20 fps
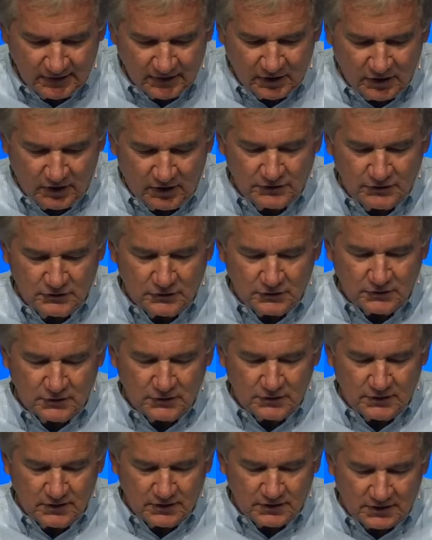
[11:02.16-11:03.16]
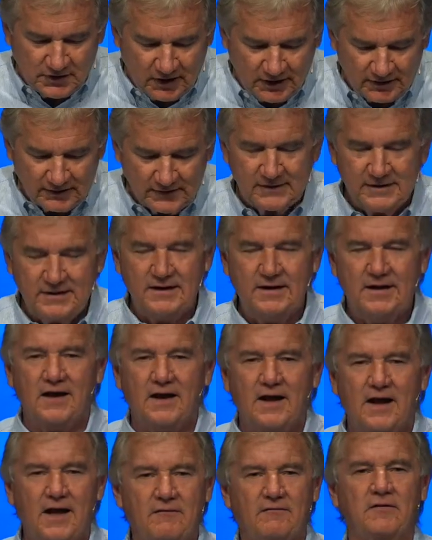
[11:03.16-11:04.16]
under a godly,
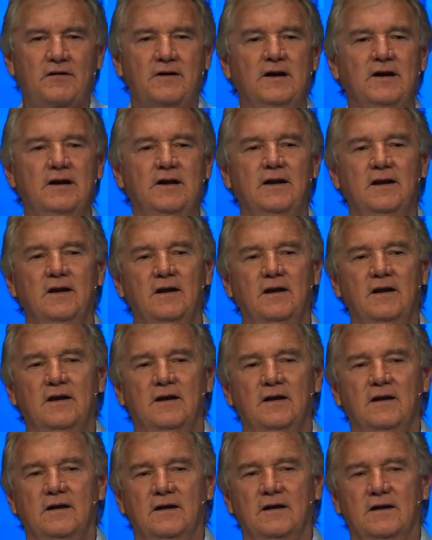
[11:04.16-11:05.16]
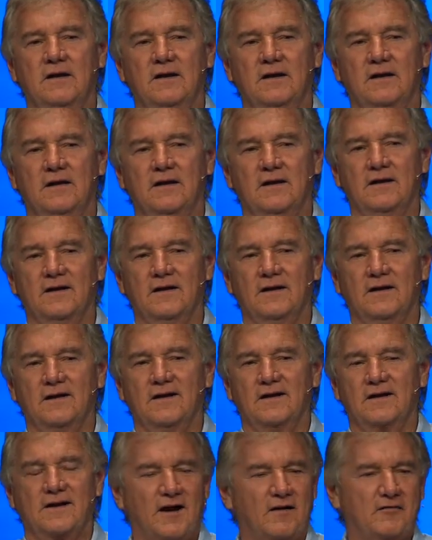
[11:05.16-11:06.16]
heavenly
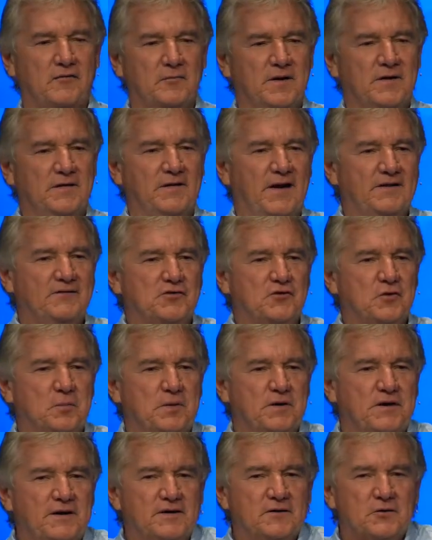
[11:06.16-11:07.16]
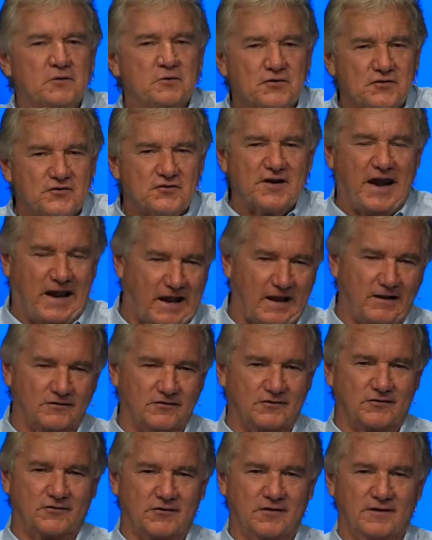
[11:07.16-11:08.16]
government. That's your political
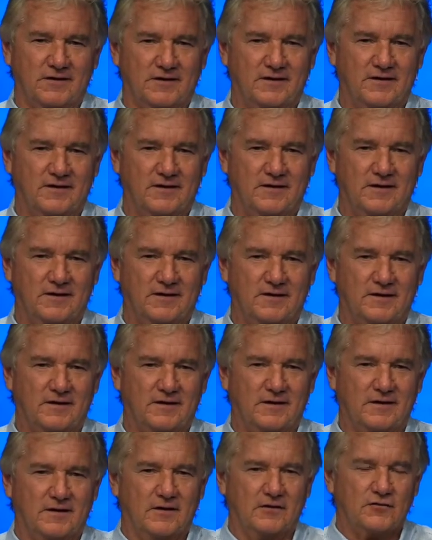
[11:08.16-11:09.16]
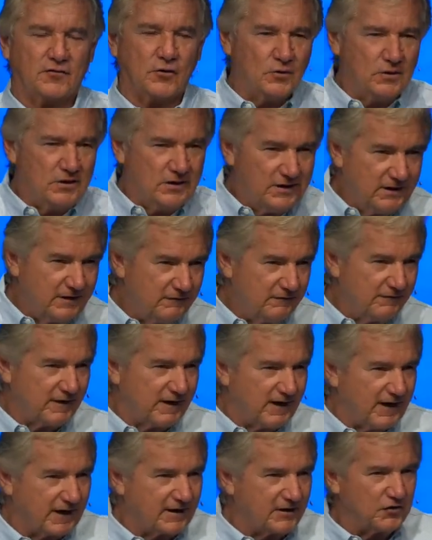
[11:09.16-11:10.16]
stance. So live
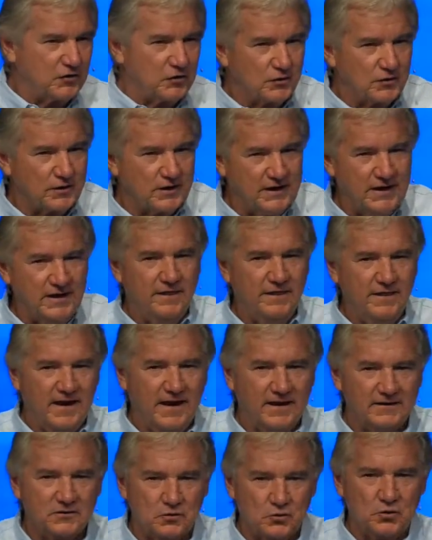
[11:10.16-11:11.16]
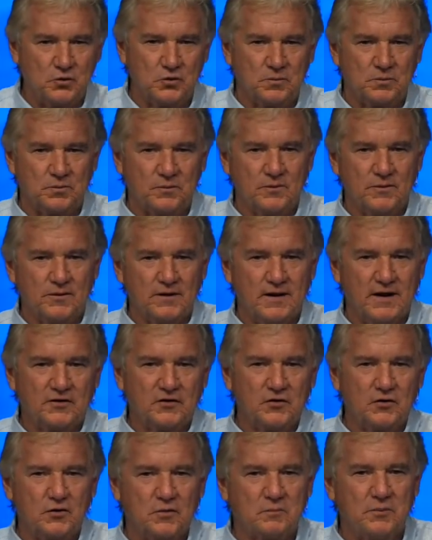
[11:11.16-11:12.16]
like you're in that group, like
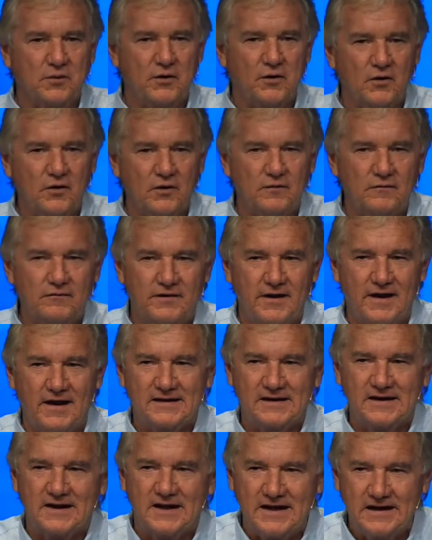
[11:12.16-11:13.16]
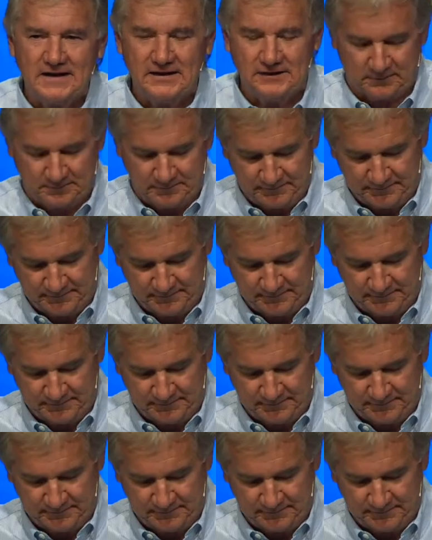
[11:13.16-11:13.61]
you're a part of that kingdom,